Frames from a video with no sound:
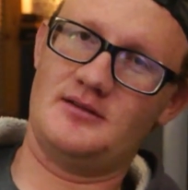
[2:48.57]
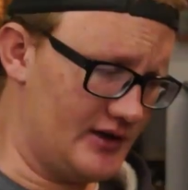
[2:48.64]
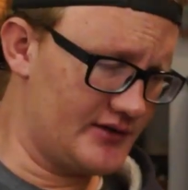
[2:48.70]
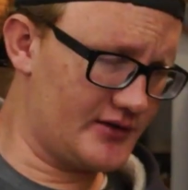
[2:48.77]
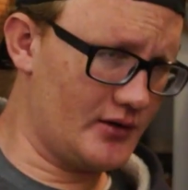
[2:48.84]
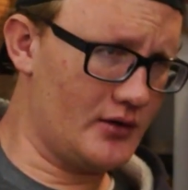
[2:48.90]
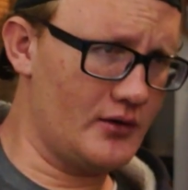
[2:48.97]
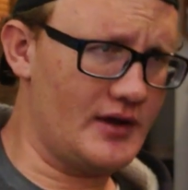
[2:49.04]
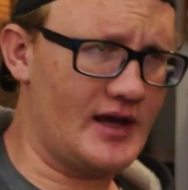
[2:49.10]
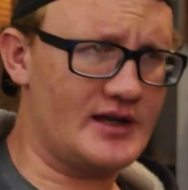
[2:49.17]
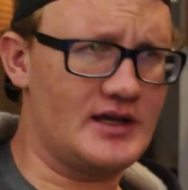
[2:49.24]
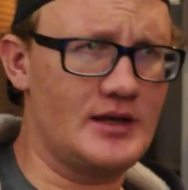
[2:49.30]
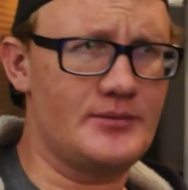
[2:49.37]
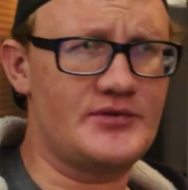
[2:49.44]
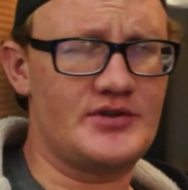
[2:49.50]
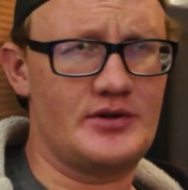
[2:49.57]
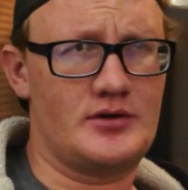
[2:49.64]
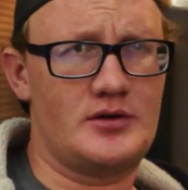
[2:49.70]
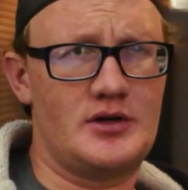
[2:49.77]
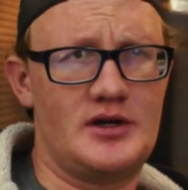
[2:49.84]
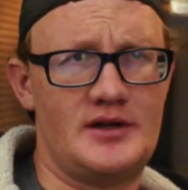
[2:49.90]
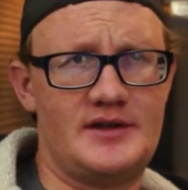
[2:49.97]
So that keeps
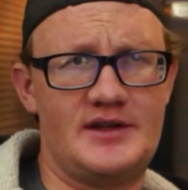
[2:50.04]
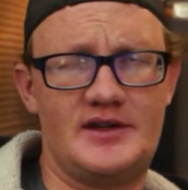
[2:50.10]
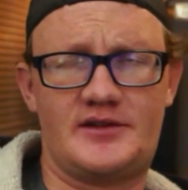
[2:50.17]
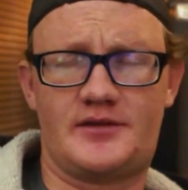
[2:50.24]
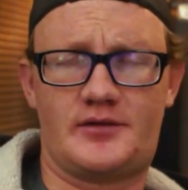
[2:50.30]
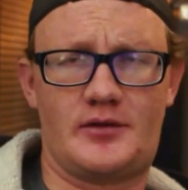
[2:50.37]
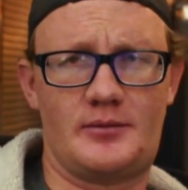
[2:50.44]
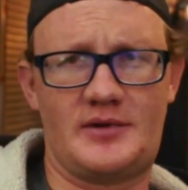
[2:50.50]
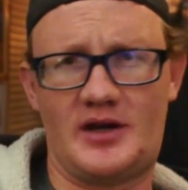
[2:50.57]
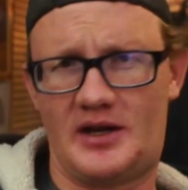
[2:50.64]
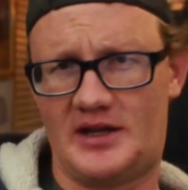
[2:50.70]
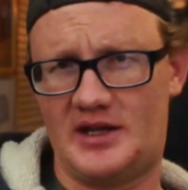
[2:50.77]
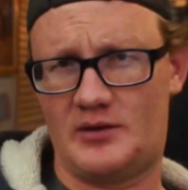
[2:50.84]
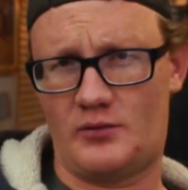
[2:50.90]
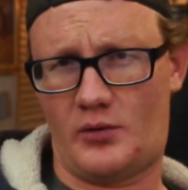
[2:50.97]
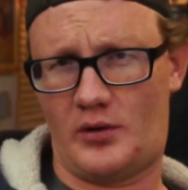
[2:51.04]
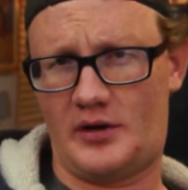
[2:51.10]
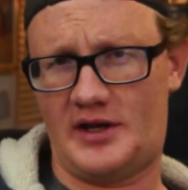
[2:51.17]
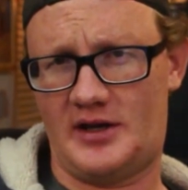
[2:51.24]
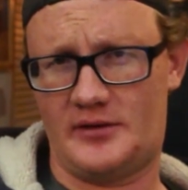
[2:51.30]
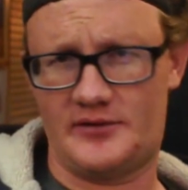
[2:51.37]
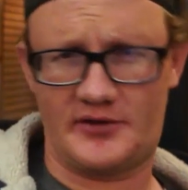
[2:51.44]
your discs from kind of getting worn
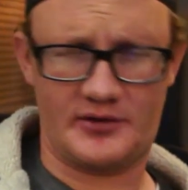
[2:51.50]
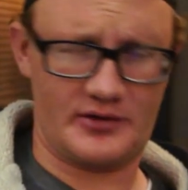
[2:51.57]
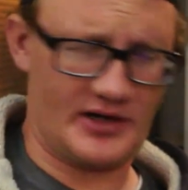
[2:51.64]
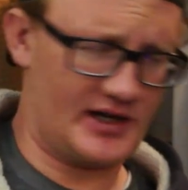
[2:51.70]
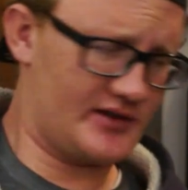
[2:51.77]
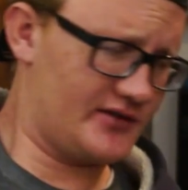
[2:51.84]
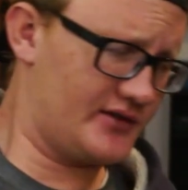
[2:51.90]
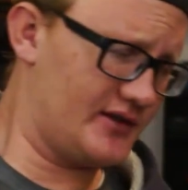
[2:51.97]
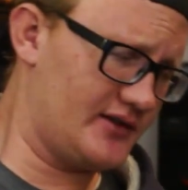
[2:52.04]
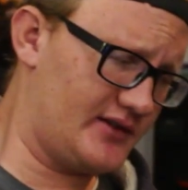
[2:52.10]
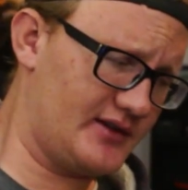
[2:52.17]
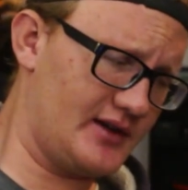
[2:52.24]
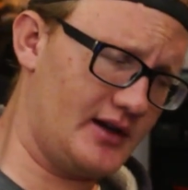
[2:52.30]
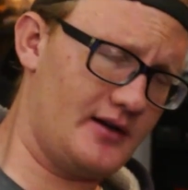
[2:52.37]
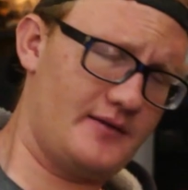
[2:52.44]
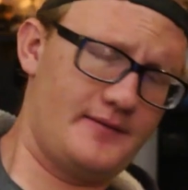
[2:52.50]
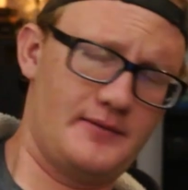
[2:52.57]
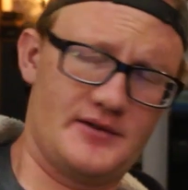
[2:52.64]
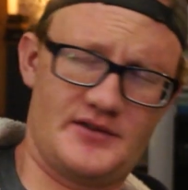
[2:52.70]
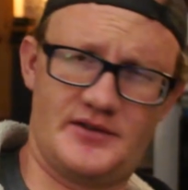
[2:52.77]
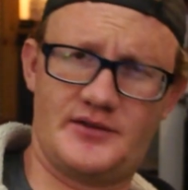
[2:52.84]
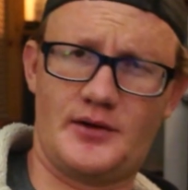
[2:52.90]
out and scratched and stuff,
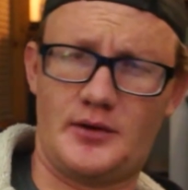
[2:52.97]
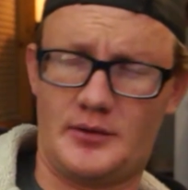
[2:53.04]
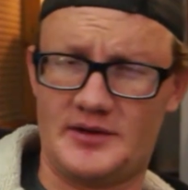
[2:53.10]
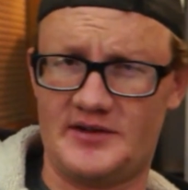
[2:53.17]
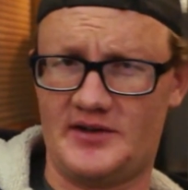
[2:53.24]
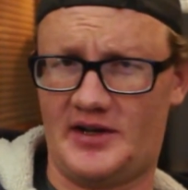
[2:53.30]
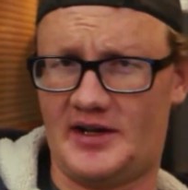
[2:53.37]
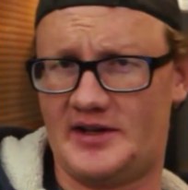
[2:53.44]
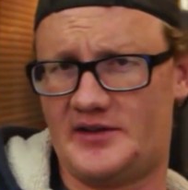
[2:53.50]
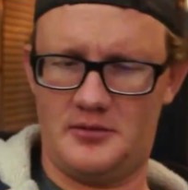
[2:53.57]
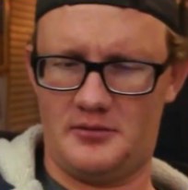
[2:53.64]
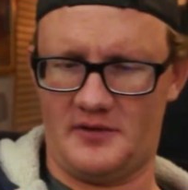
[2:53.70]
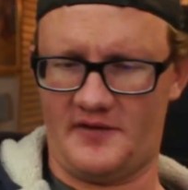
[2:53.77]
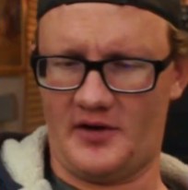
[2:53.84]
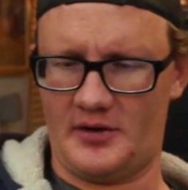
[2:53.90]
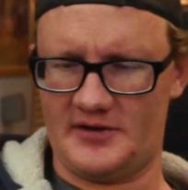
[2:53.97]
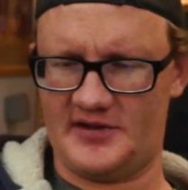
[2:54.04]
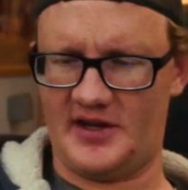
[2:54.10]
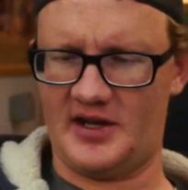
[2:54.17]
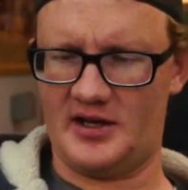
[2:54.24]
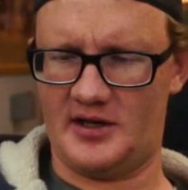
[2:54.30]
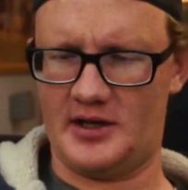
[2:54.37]
which is always nice. We've always
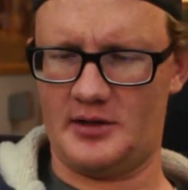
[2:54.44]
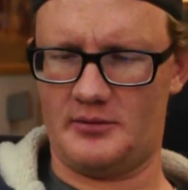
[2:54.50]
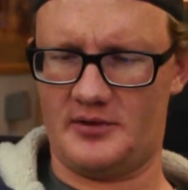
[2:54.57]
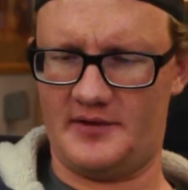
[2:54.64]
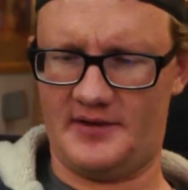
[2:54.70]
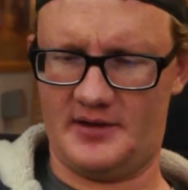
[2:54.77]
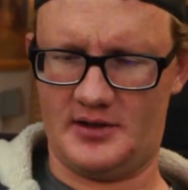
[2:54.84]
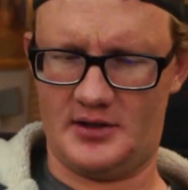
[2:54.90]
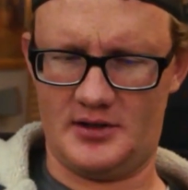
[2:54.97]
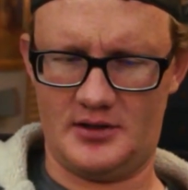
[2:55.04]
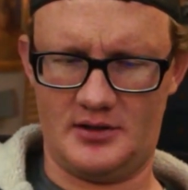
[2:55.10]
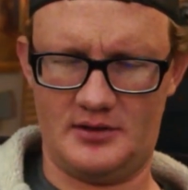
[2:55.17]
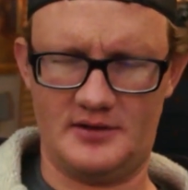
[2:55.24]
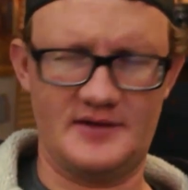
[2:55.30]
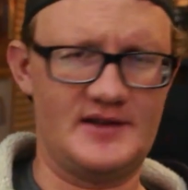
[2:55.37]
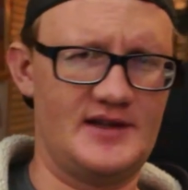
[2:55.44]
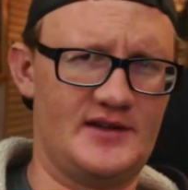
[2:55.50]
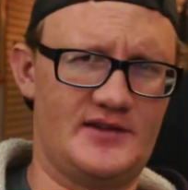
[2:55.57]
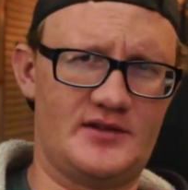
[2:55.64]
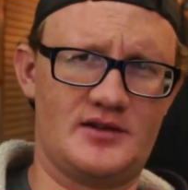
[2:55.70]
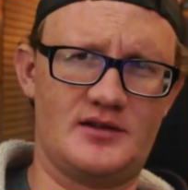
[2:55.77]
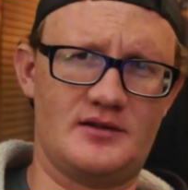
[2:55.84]
hated it when the
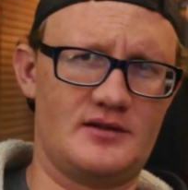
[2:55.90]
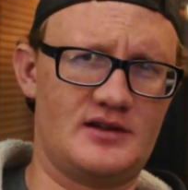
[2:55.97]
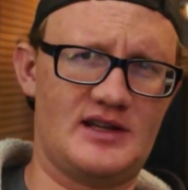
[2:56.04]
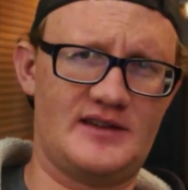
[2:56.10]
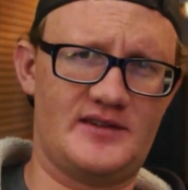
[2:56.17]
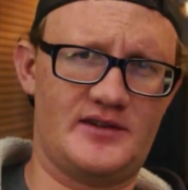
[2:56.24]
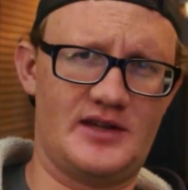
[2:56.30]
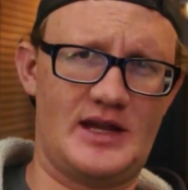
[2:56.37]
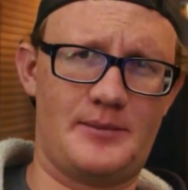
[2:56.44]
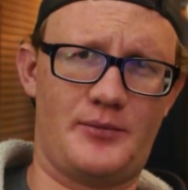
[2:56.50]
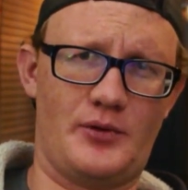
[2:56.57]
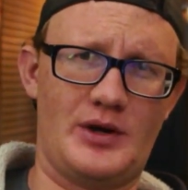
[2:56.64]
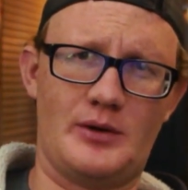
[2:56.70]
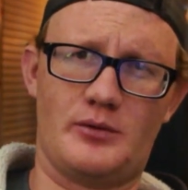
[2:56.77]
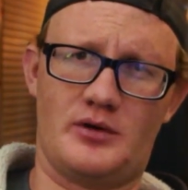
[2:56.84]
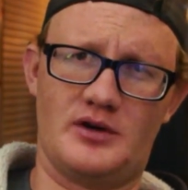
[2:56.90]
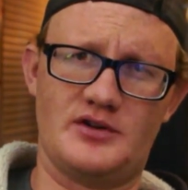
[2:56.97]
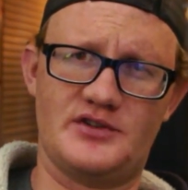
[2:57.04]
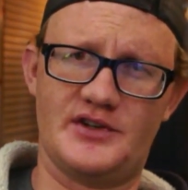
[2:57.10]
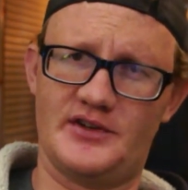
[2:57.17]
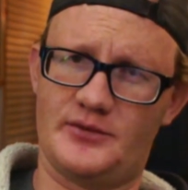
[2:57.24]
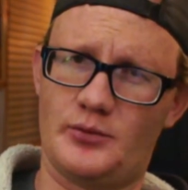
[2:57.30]
disc gets to that point where it
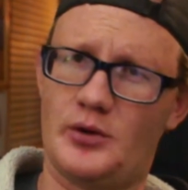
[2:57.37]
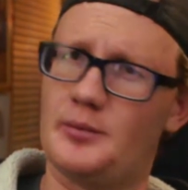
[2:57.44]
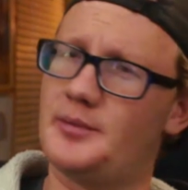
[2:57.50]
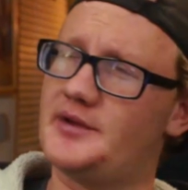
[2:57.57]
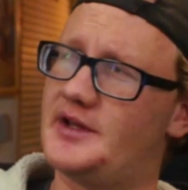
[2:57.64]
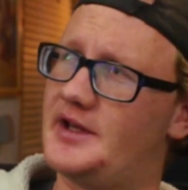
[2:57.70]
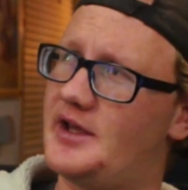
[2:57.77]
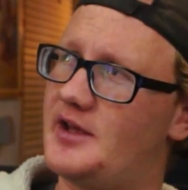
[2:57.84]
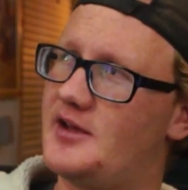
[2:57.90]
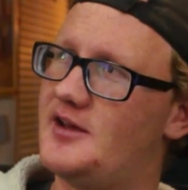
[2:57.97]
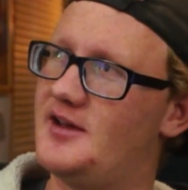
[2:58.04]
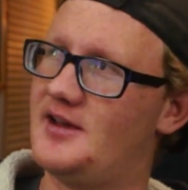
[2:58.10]
just won't play.